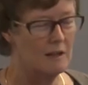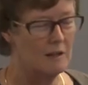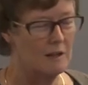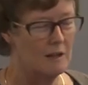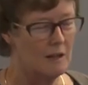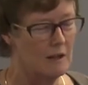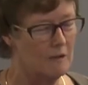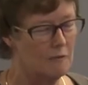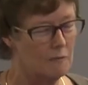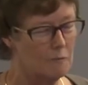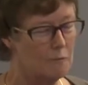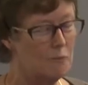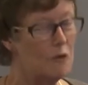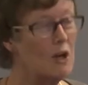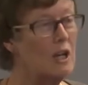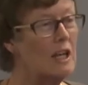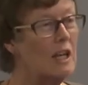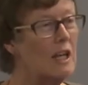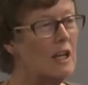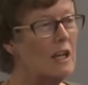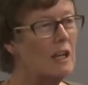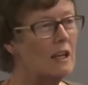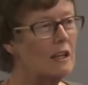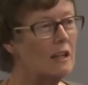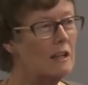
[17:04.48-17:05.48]
of
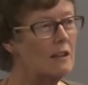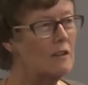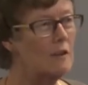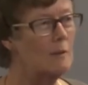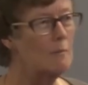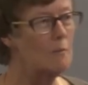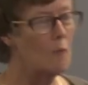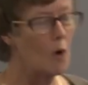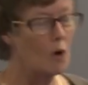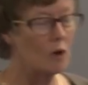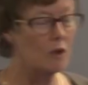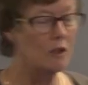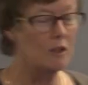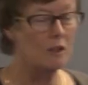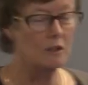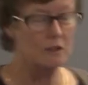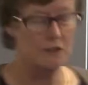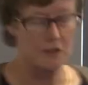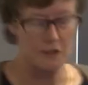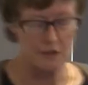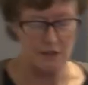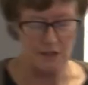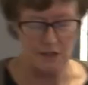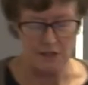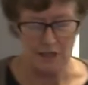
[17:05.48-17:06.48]
bringing the model
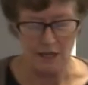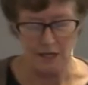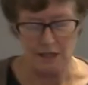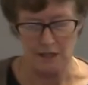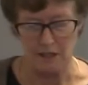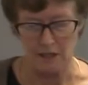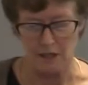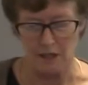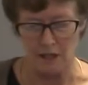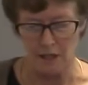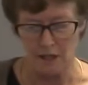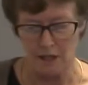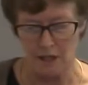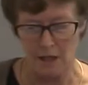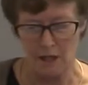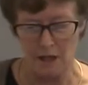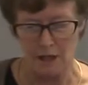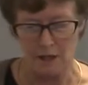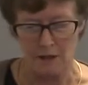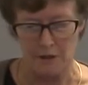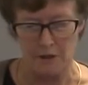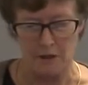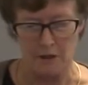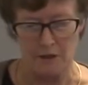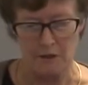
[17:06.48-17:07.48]
to the data
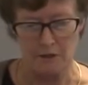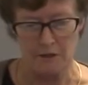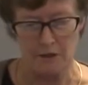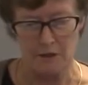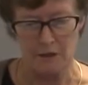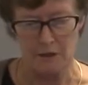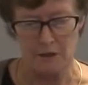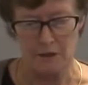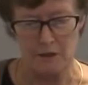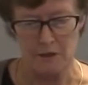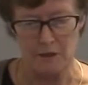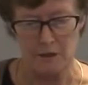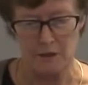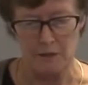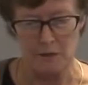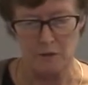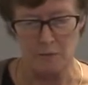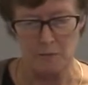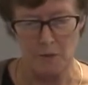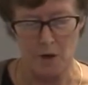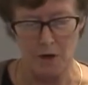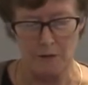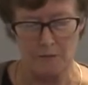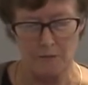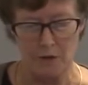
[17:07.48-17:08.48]
that you
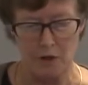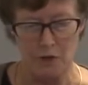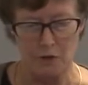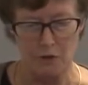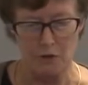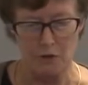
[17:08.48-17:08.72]
might find